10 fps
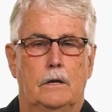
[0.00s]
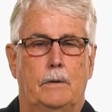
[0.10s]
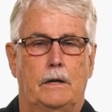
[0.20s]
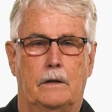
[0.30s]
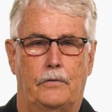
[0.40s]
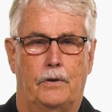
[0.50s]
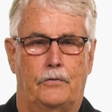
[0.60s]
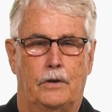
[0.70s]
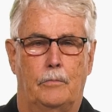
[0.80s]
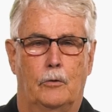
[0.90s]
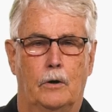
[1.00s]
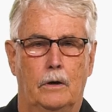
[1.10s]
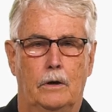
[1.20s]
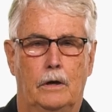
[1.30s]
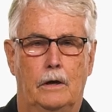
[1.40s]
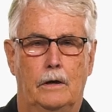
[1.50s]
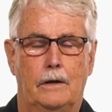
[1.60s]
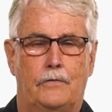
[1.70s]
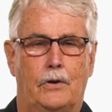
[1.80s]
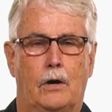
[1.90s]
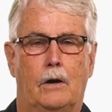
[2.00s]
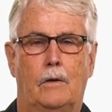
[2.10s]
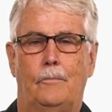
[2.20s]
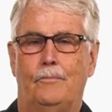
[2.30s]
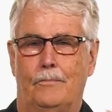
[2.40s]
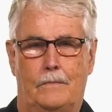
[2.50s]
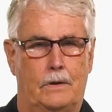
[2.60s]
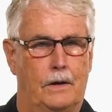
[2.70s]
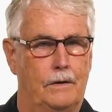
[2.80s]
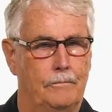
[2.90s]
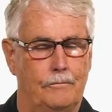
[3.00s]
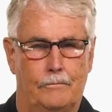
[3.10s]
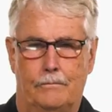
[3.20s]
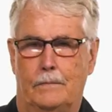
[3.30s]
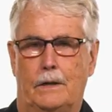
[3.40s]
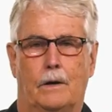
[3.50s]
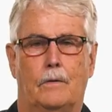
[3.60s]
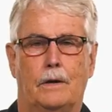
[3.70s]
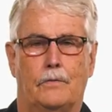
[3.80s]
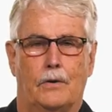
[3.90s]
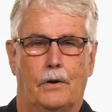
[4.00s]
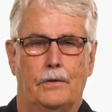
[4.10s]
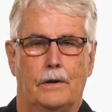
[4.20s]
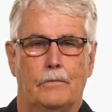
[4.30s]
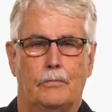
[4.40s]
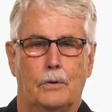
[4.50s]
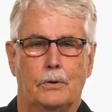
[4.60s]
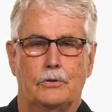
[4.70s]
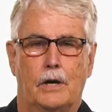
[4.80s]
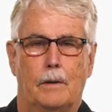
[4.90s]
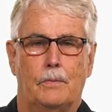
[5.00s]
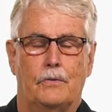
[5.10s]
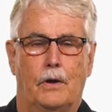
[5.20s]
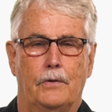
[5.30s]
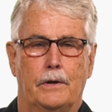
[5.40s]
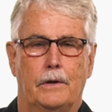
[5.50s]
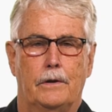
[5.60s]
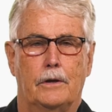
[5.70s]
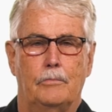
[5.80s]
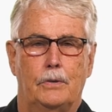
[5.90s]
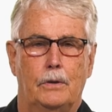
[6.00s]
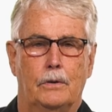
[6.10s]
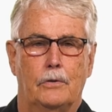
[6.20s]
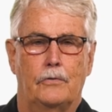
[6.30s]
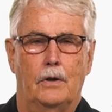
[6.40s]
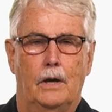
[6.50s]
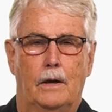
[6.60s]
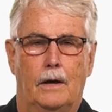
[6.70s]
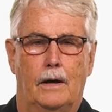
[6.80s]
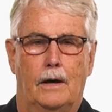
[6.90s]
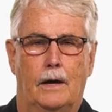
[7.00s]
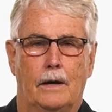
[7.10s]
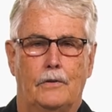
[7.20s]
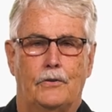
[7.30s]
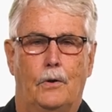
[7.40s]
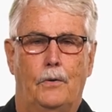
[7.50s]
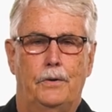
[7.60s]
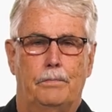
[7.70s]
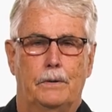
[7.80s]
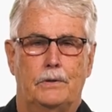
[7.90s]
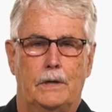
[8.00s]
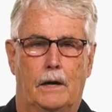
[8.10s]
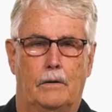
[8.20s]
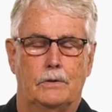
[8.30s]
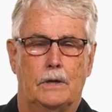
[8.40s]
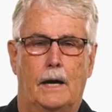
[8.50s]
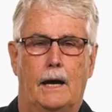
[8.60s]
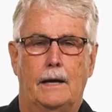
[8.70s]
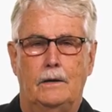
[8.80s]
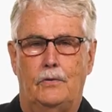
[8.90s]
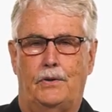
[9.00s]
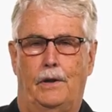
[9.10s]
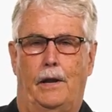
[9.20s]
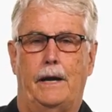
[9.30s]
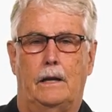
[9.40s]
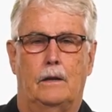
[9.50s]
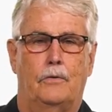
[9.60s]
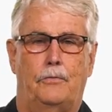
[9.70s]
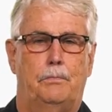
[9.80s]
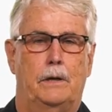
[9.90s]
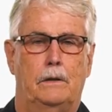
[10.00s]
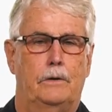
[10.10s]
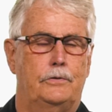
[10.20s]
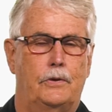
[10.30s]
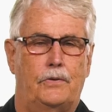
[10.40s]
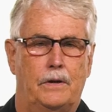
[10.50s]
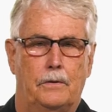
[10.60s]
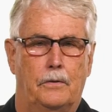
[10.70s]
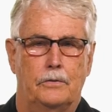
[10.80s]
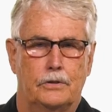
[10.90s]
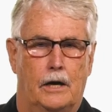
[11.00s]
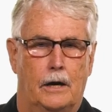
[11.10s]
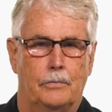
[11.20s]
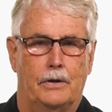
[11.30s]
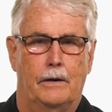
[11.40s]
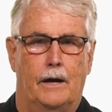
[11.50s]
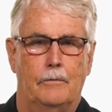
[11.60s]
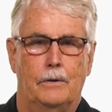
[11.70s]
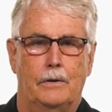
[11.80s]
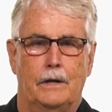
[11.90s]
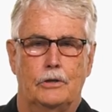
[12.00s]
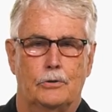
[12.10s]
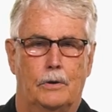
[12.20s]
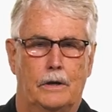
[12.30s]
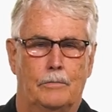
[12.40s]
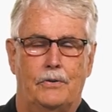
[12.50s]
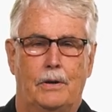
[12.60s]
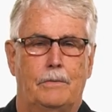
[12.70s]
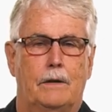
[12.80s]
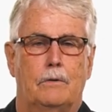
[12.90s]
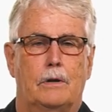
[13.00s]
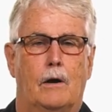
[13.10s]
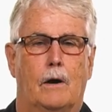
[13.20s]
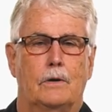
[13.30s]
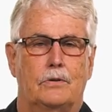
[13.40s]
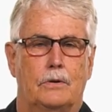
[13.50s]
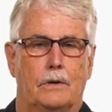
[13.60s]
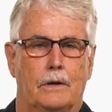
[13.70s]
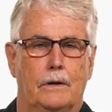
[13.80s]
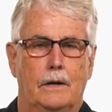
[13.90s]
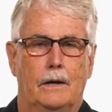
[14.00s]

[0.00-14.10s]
Nobody does this anymore. It's all done you know, it's all done in Photoshop, it's all done in the computers. Uh, it's a whole different challenge. I, I, used to like those big logistical jobs. I, I, really enjoyed them. Same thing with car shooting.